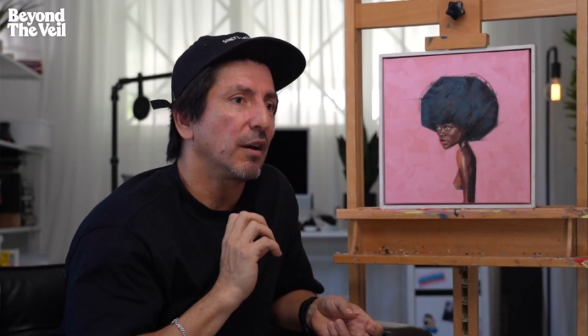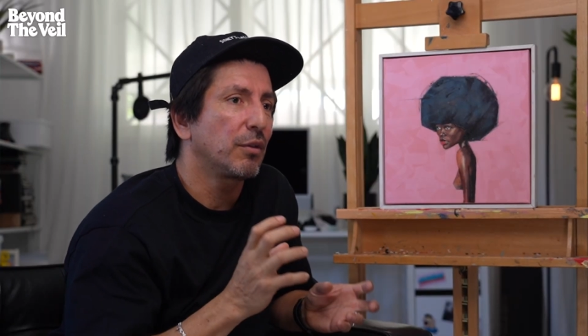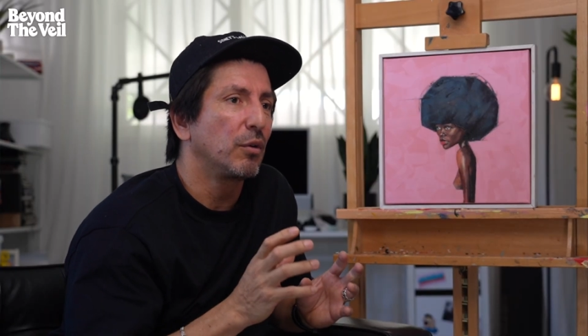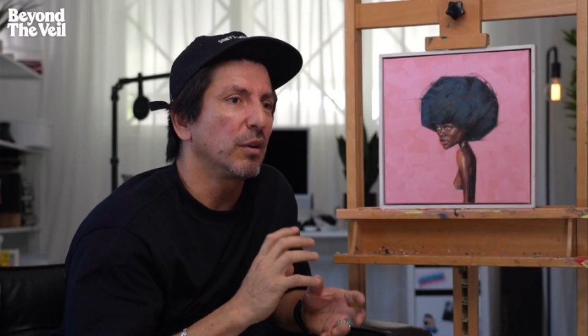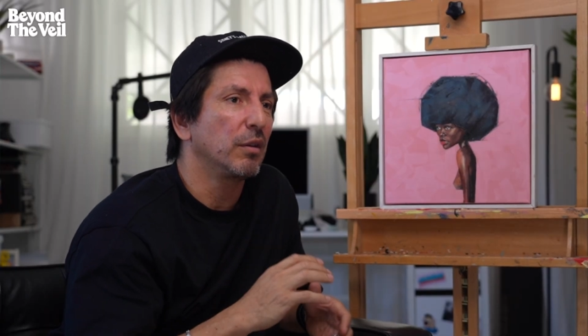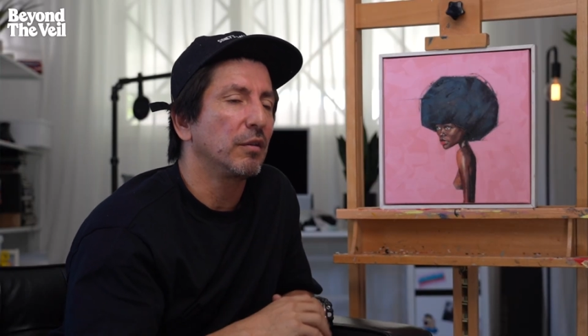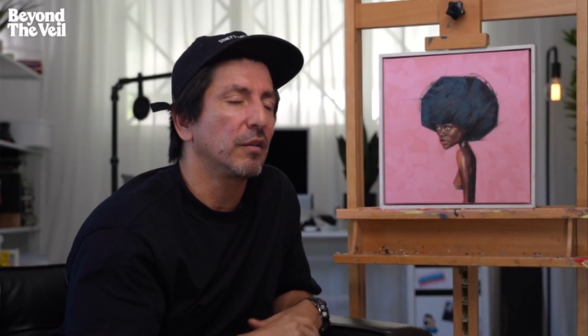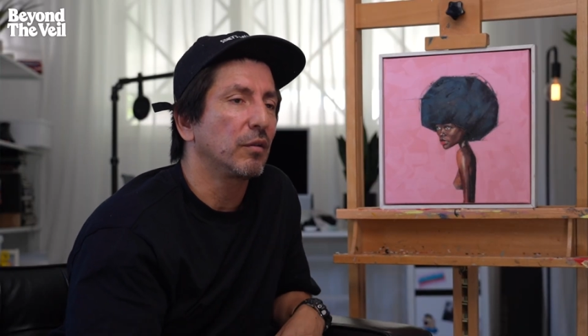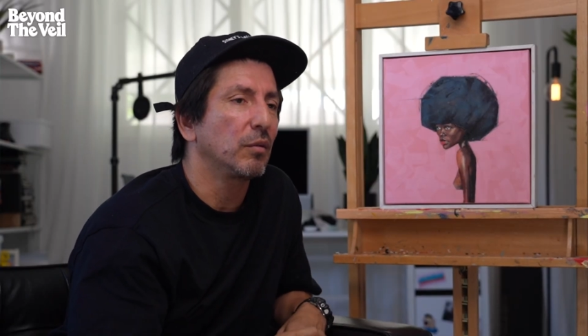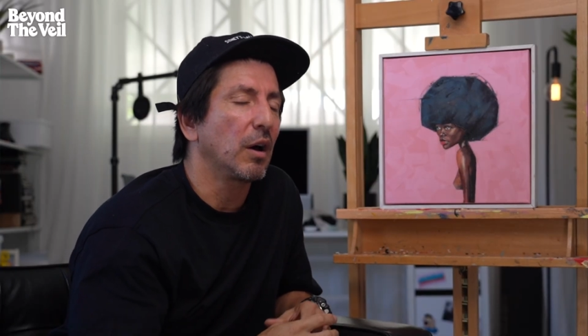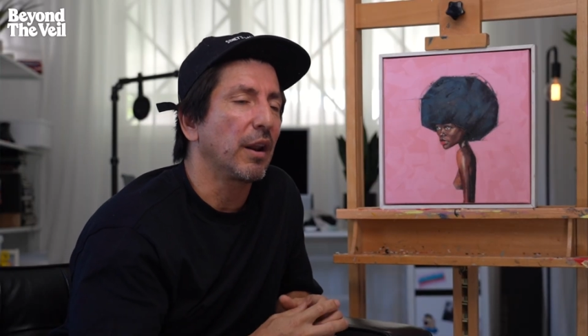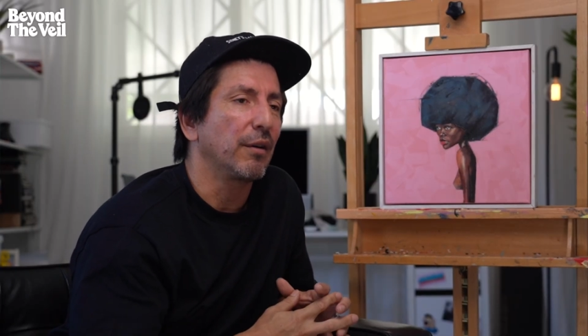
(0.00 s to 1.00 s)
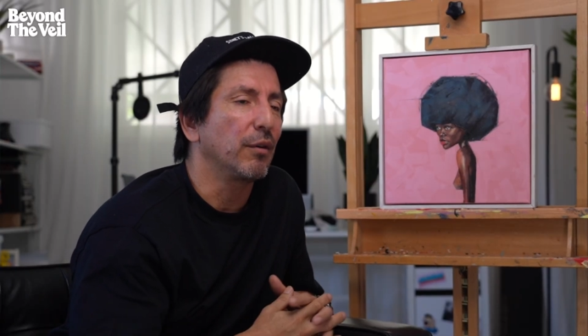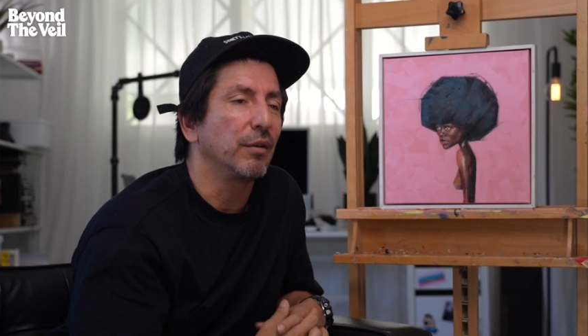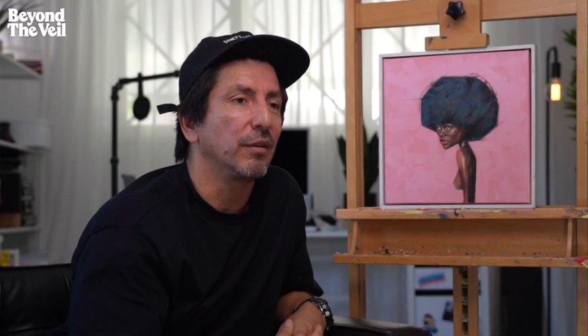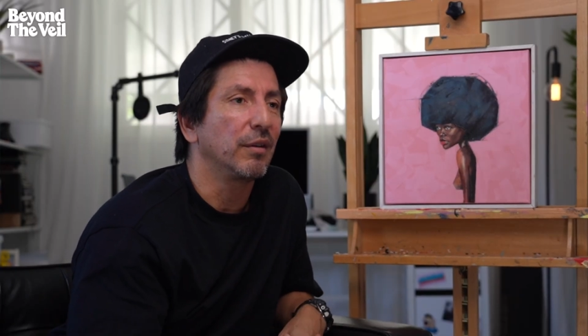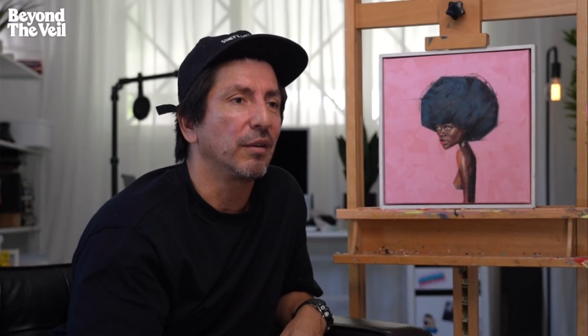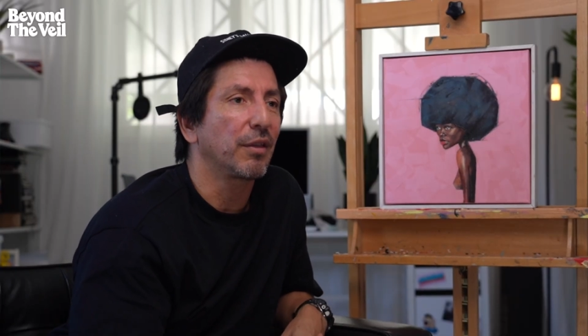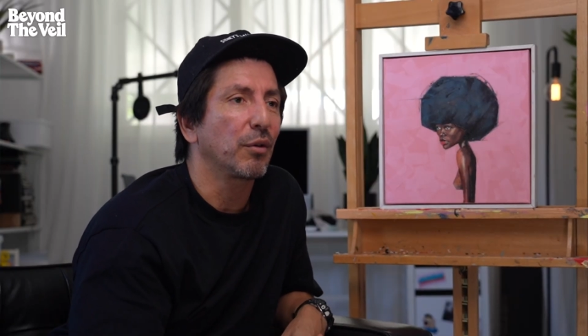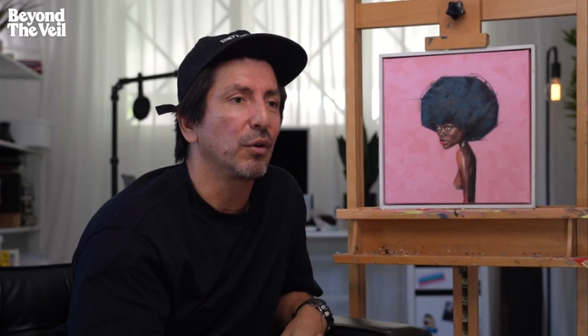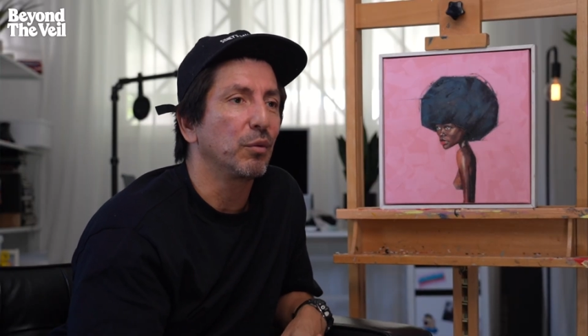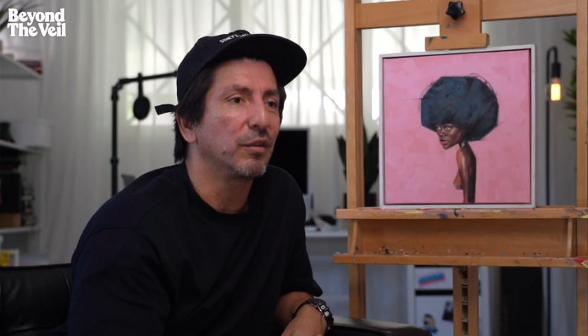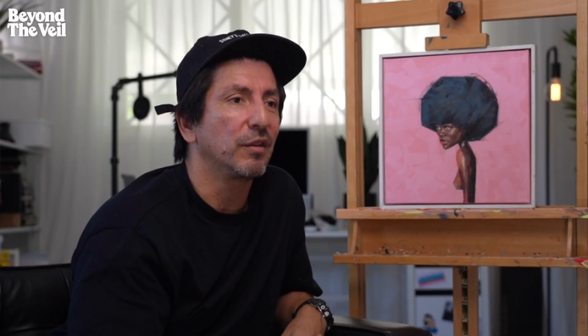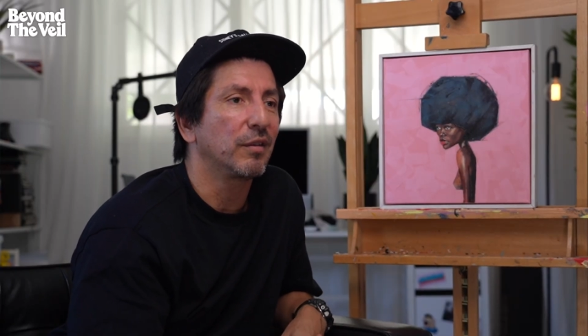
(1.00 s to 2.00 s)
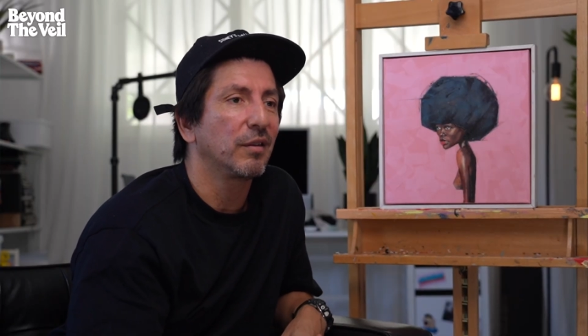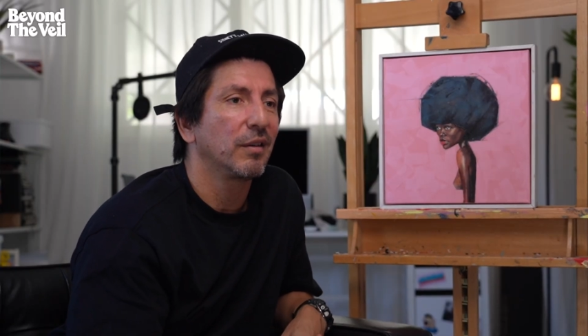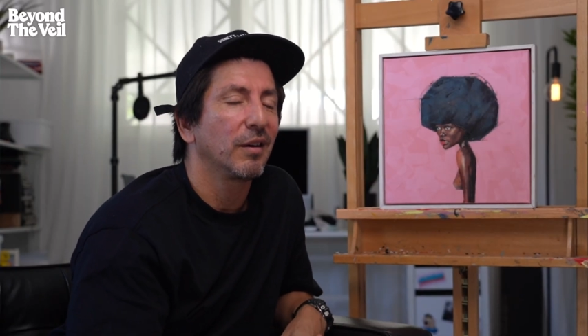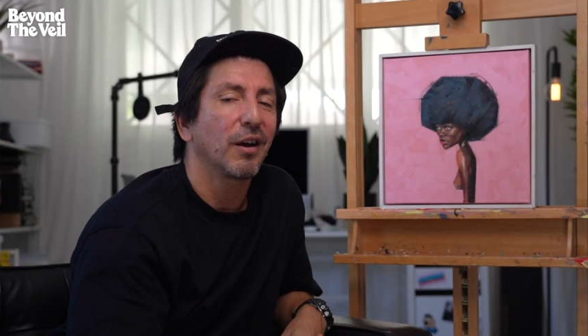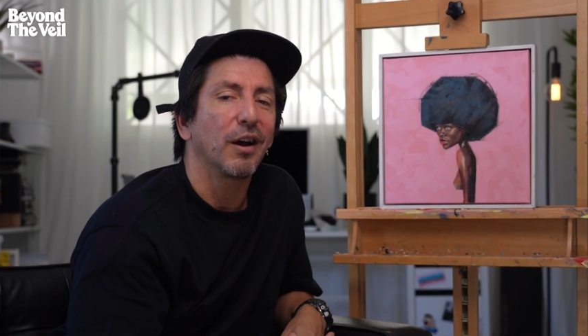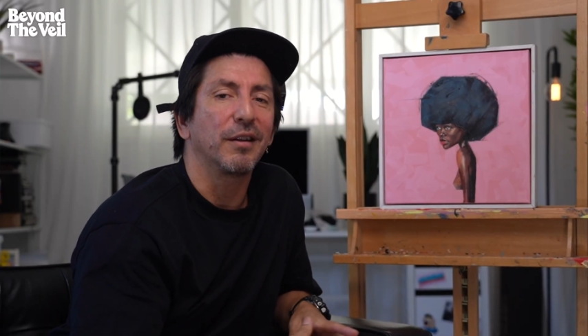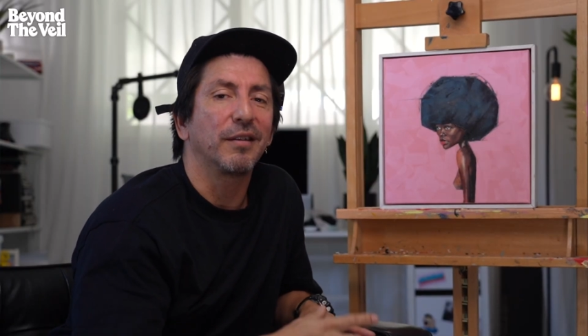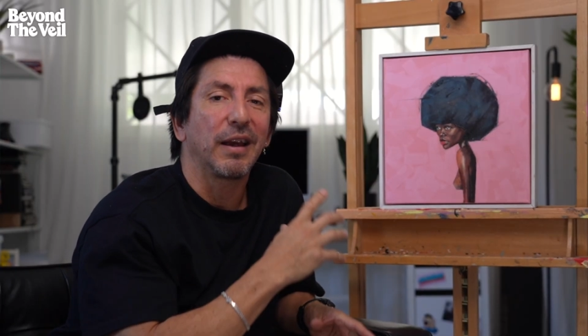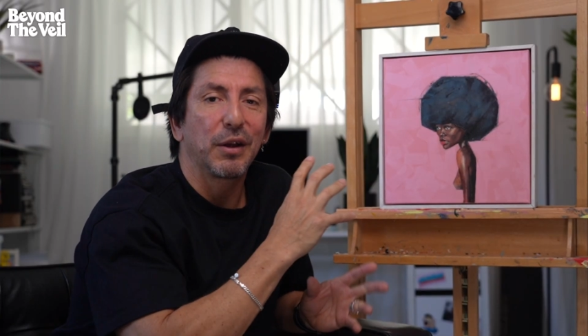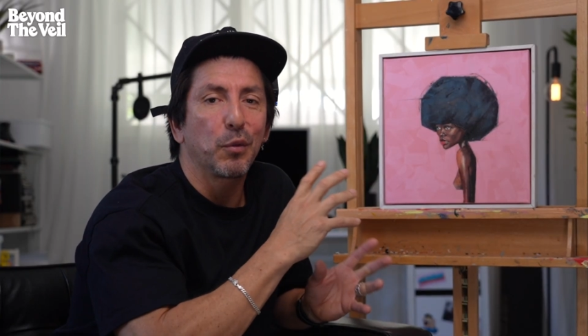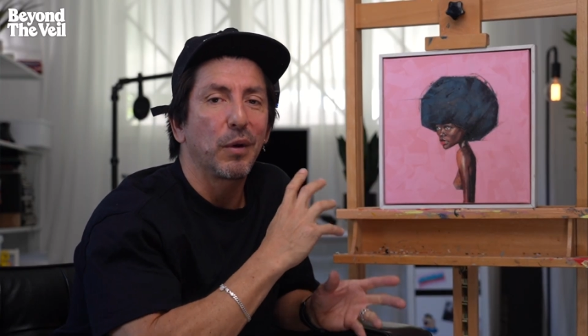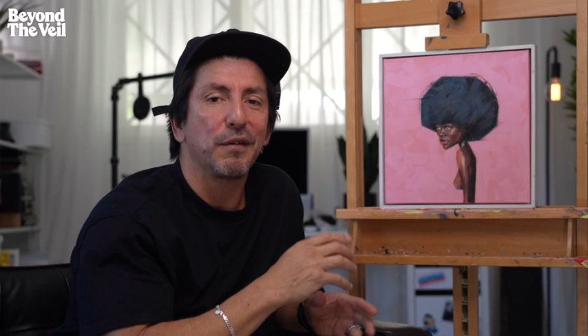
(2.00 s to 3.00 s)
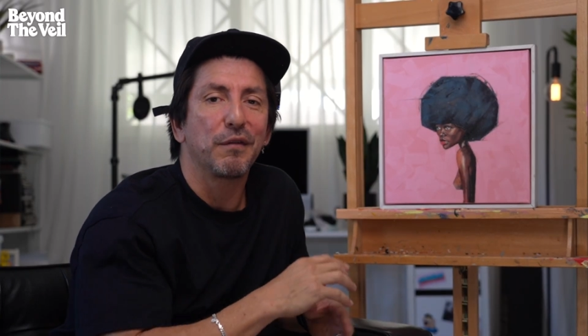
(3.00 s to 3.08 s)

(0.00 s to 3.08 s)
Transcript: I thought it just, I don't know, I thought it would just kind of take it away